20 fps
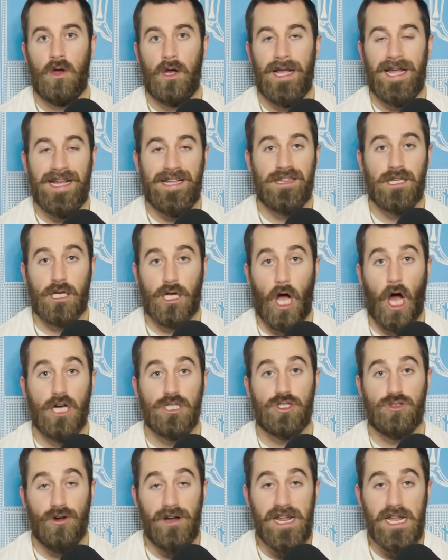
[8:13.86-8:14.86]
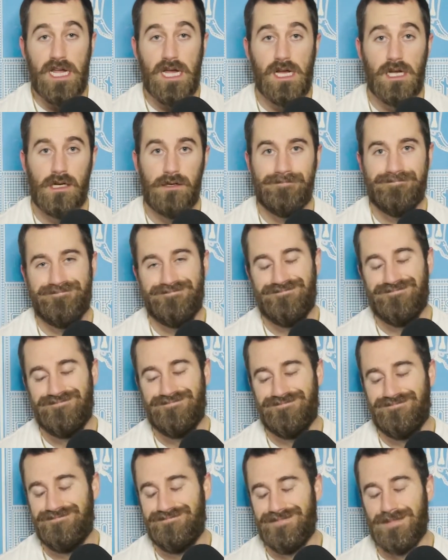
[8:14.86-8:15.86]
in the country,
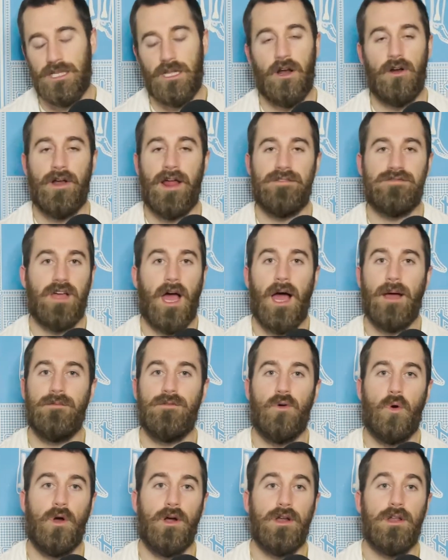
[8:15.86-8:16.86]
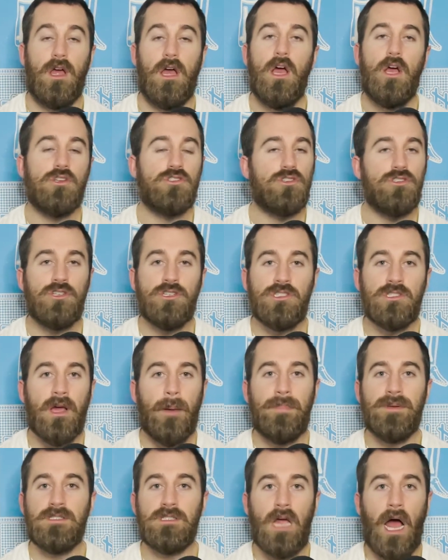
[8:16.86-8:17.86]
you don't have time for it. So just
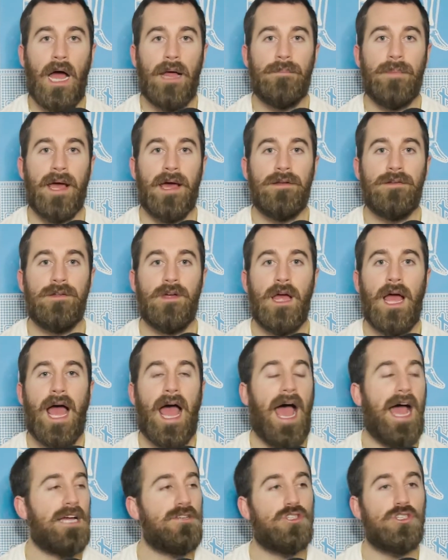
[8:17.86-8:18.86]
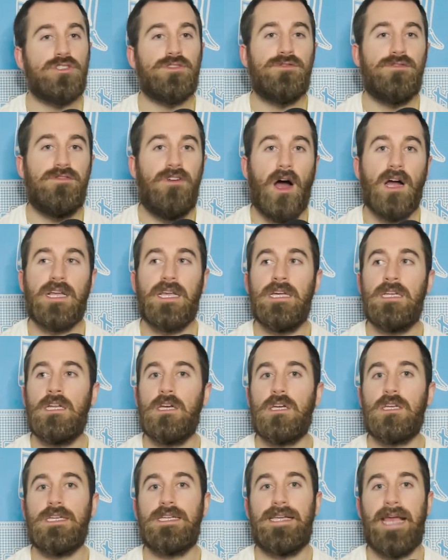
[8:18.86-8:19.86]
step aside, man, and just
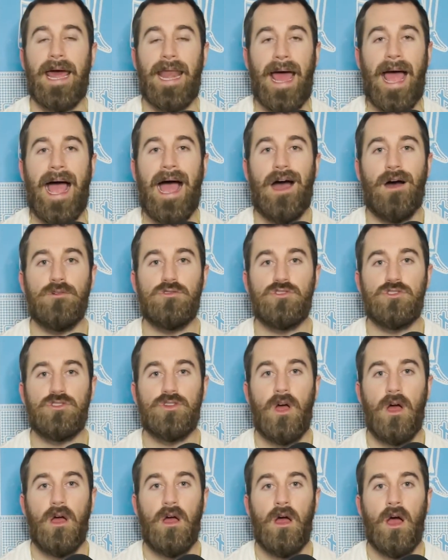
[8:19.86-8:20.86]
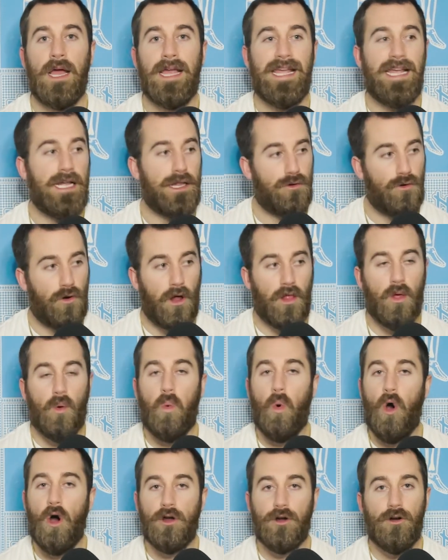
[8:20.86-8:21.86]
fucking get a house either on the
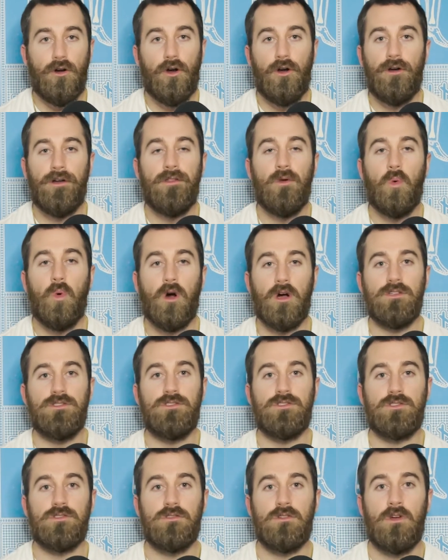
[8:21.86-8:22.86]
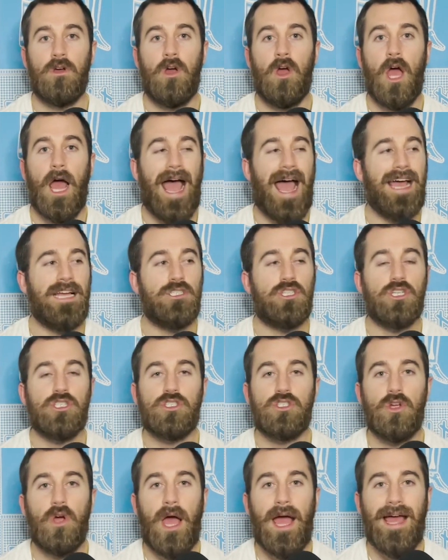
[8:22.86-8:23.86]
water or in the woods and
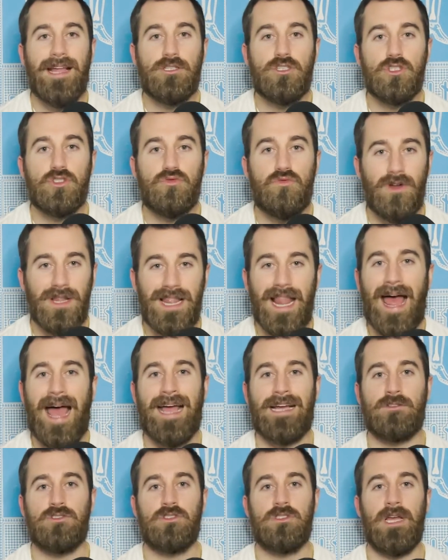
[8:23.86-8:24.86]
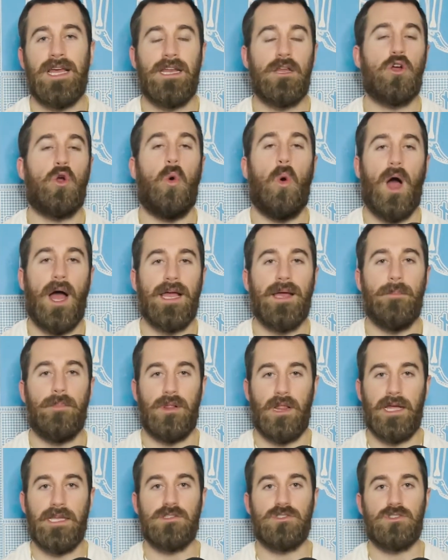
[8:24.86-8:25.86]
just relax in a quiet
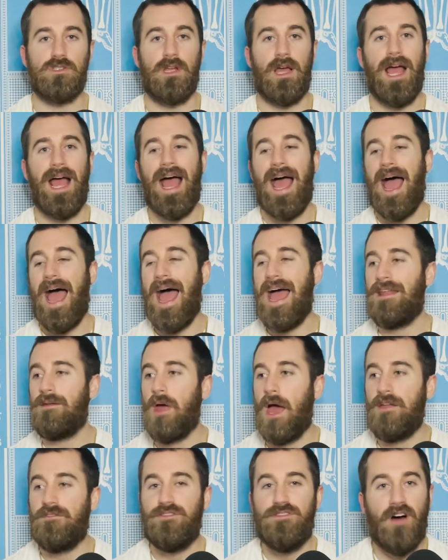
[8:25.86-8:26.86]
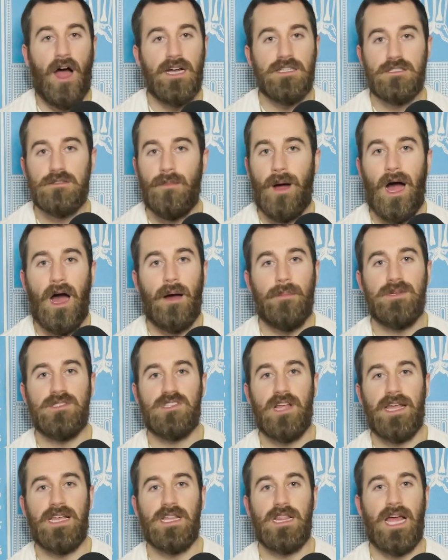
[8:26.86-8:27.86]
place and find some hobbies
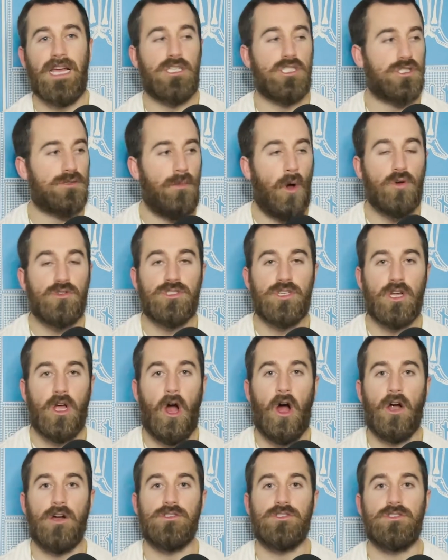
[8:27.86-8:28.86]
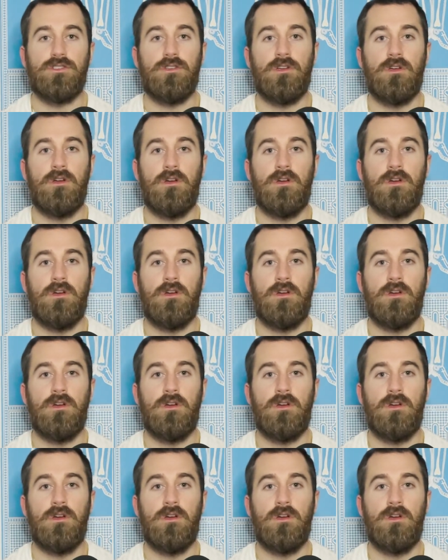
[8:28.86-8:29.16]
that you like. Smoke cigars,